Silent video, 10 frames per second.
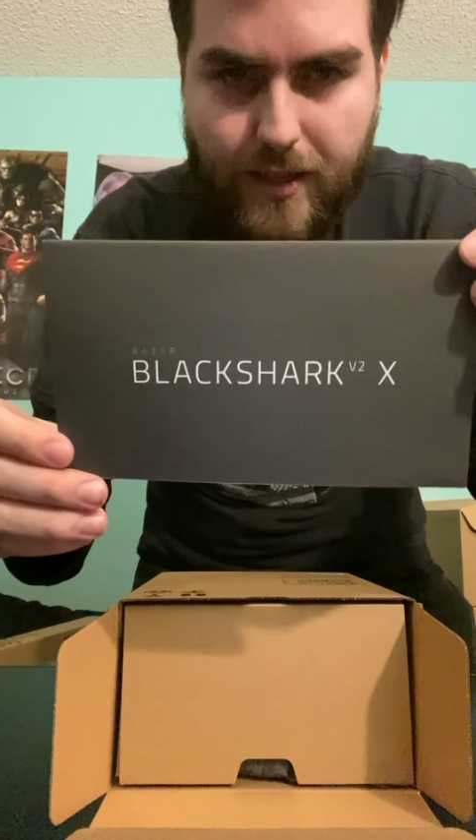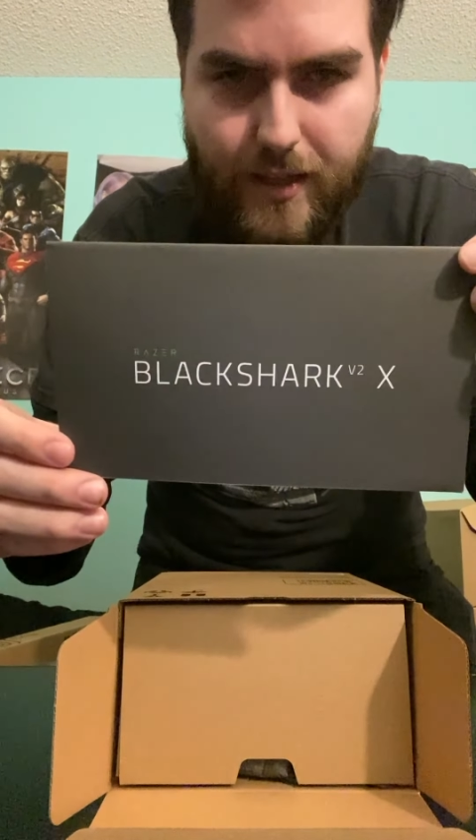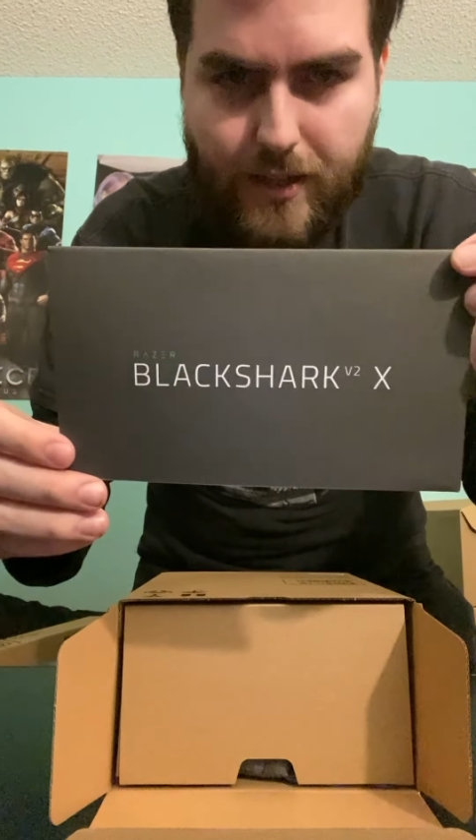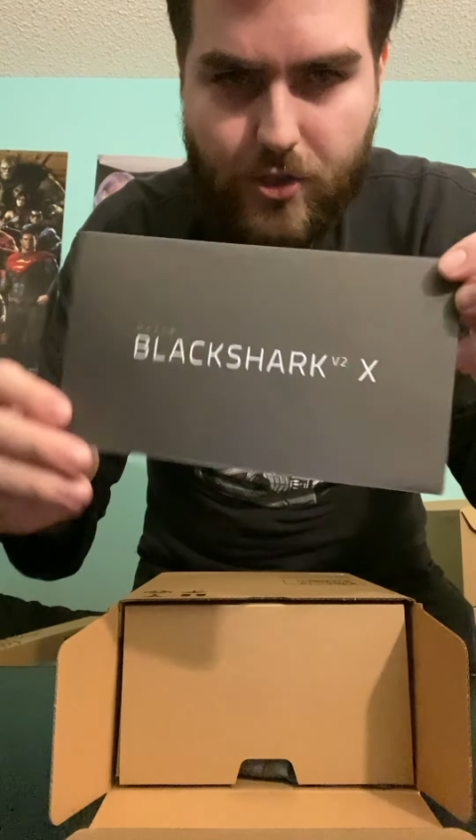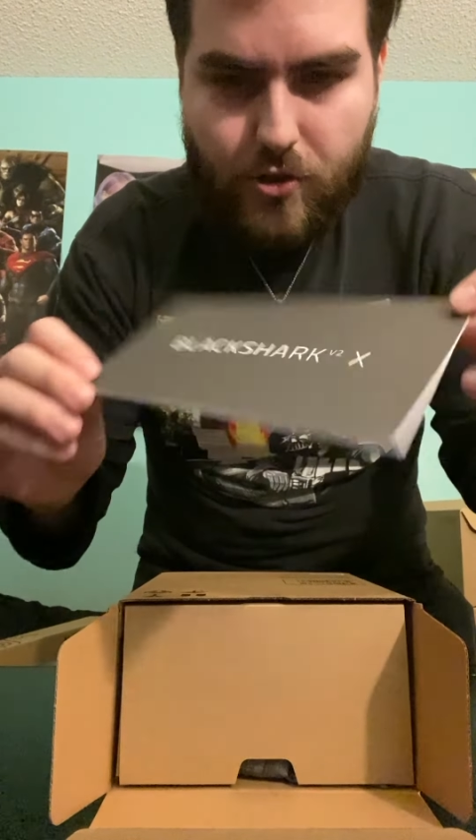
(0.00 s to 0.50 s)

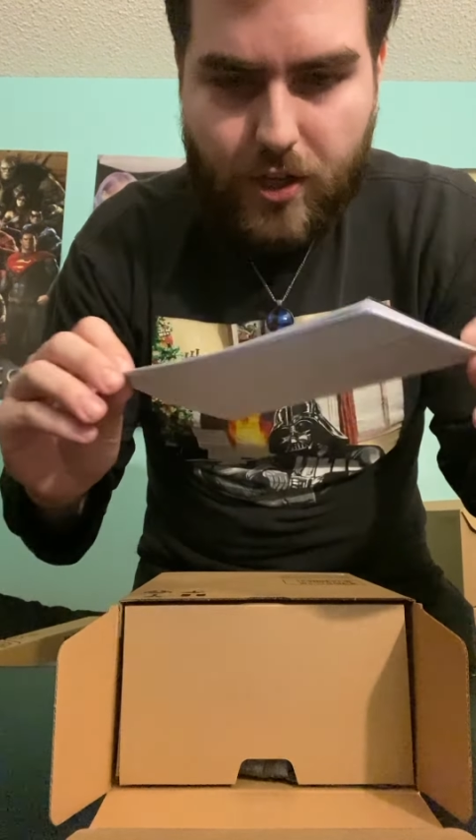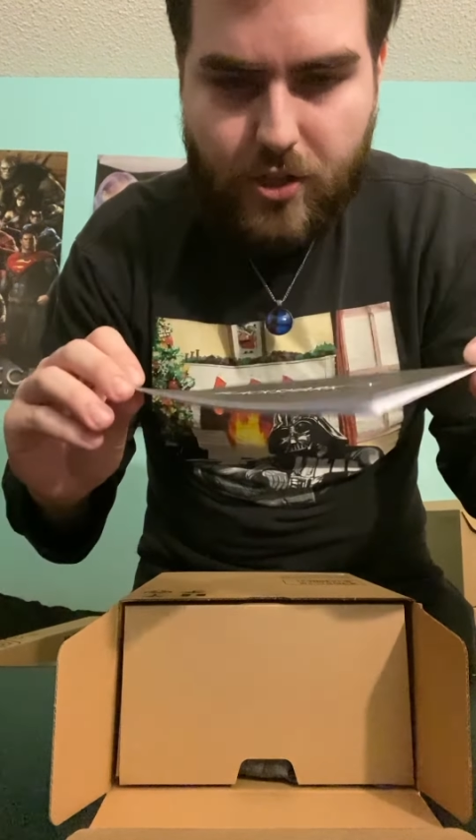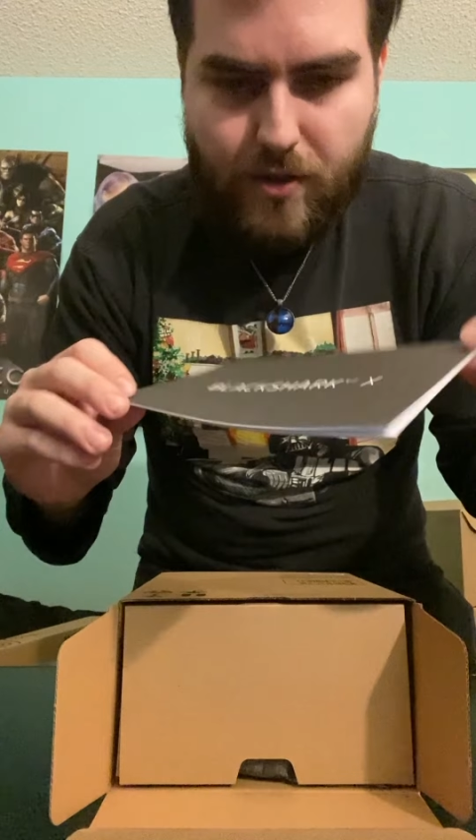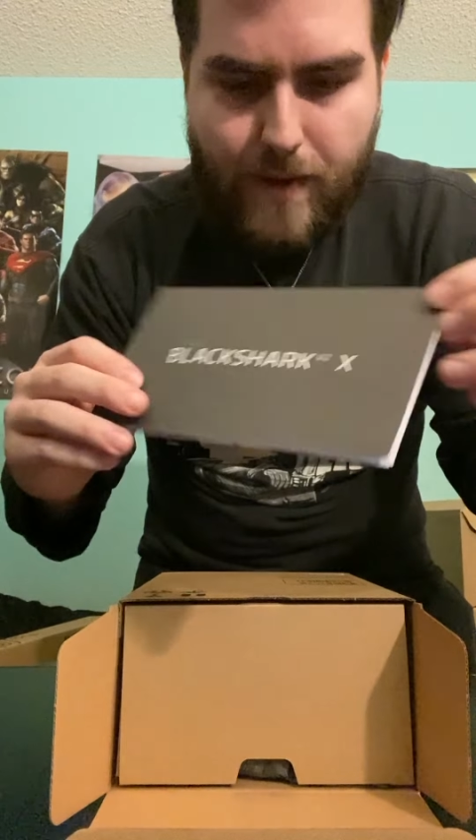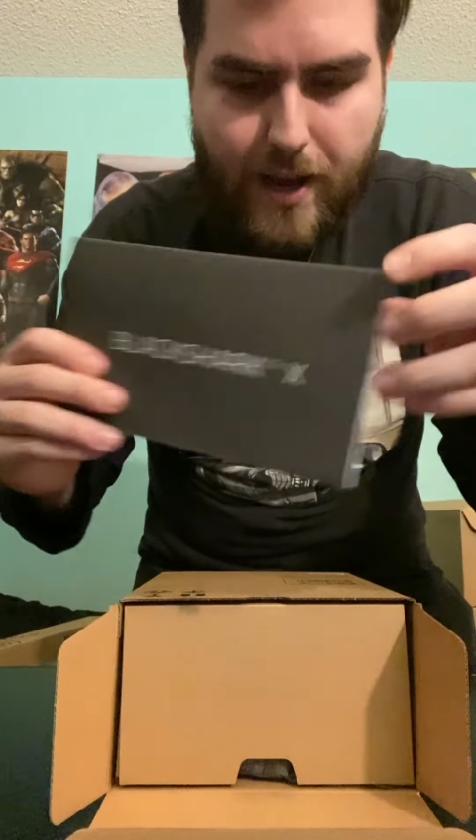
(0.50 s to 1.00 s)

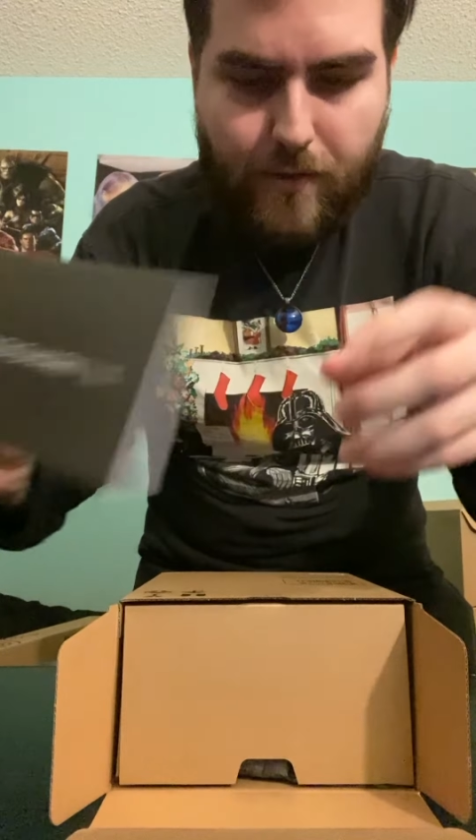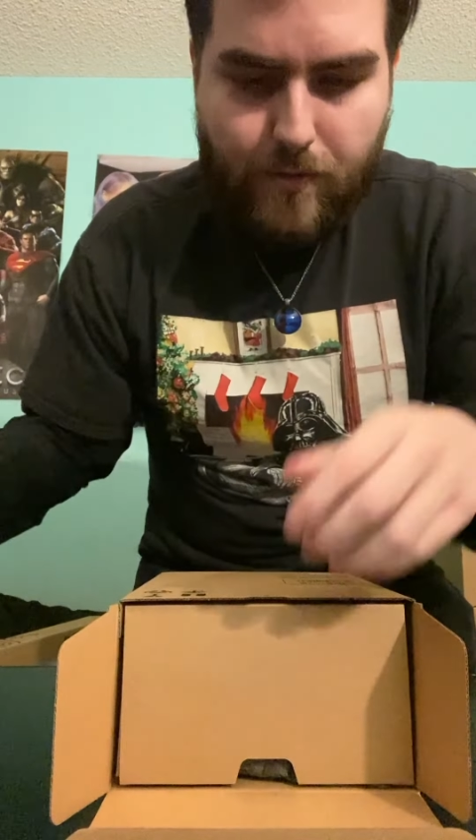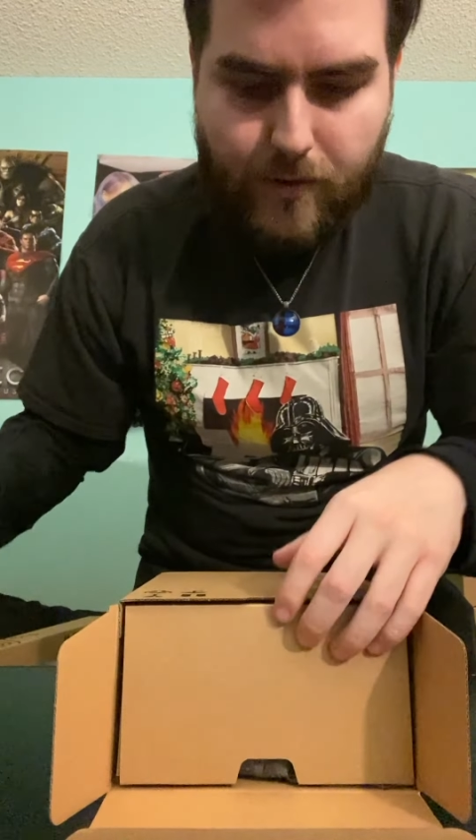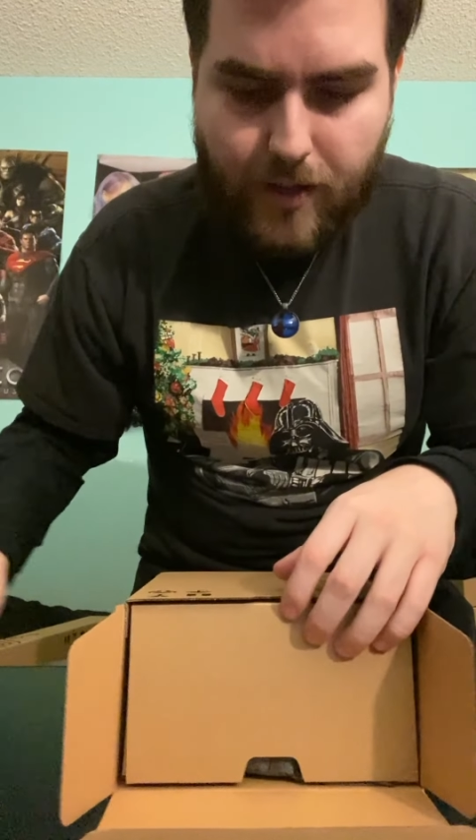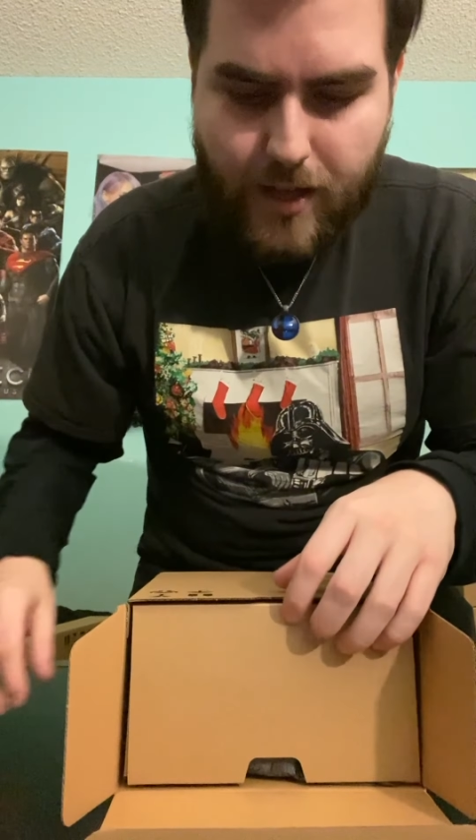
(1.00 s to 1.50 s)
instruction
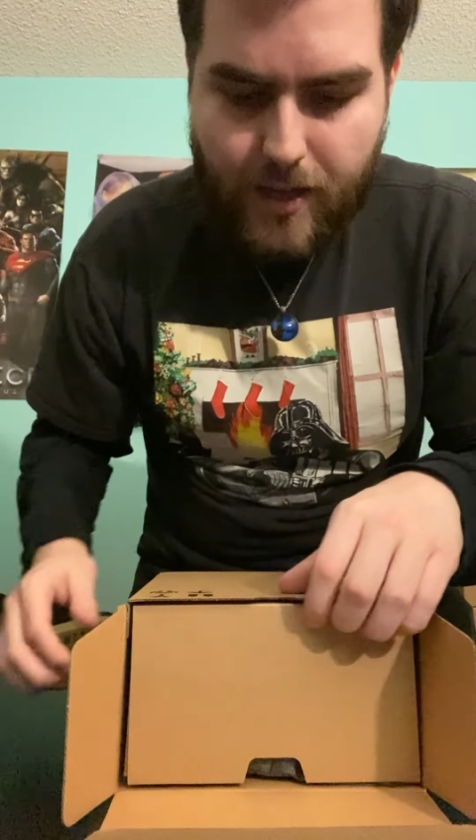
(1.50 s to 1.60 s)
manual